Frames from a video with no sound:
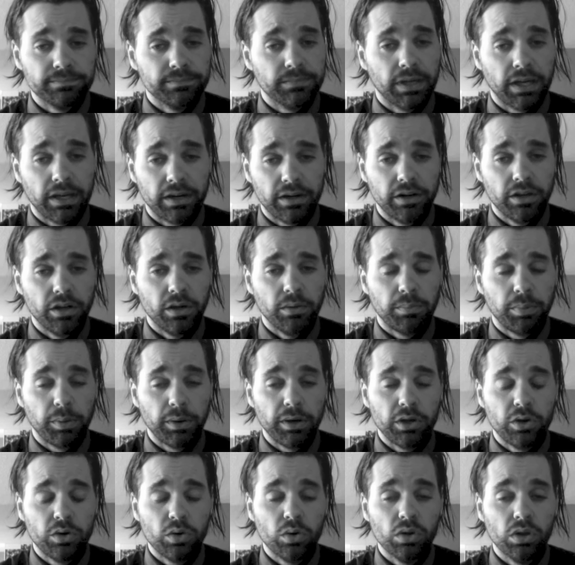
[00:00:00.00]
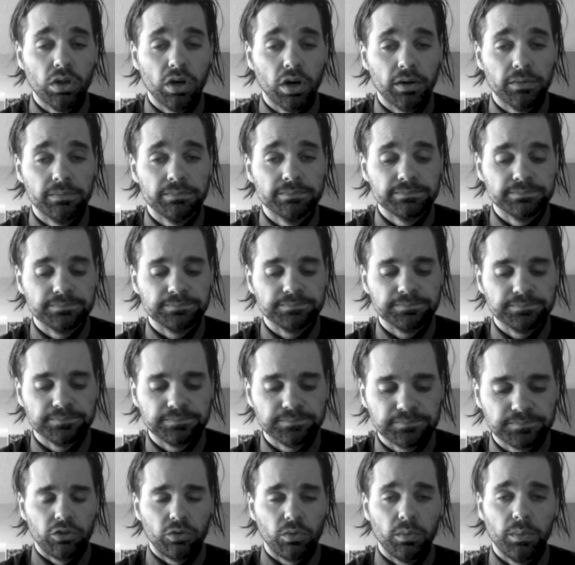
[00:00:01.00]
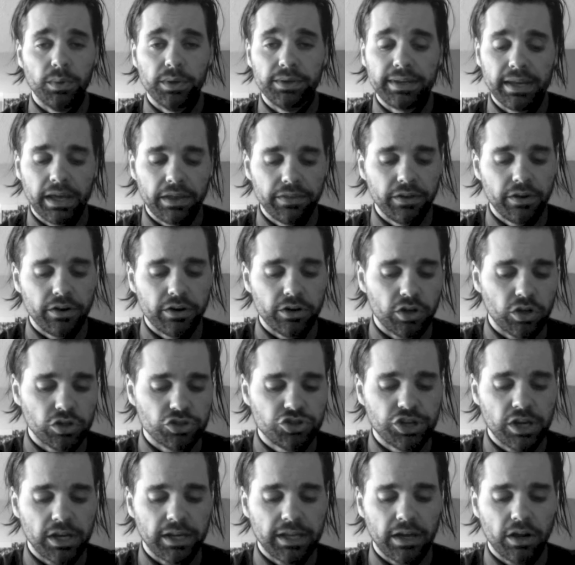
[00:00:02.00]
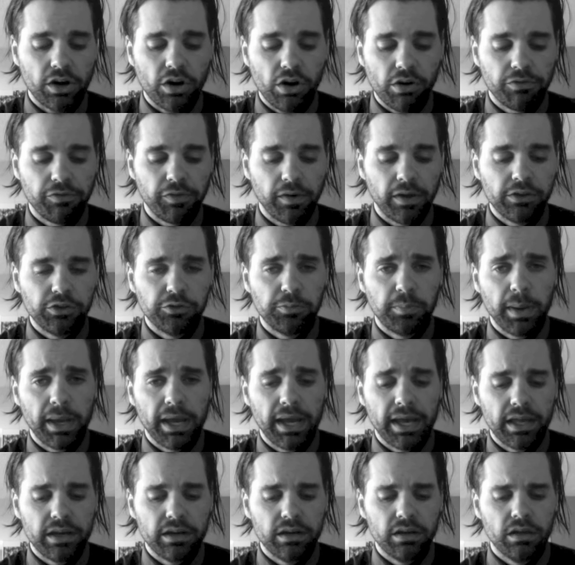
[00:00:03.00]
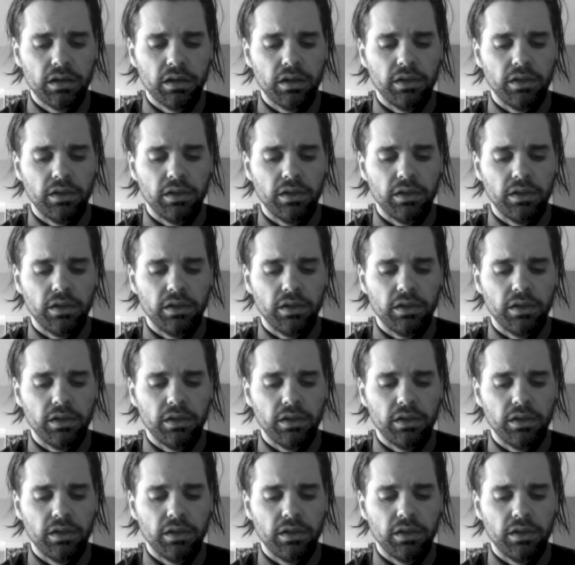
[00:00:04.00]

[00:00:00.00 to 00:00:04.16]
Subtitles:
I don't know. Pretty cool though. We went down there to go check out our friend's band.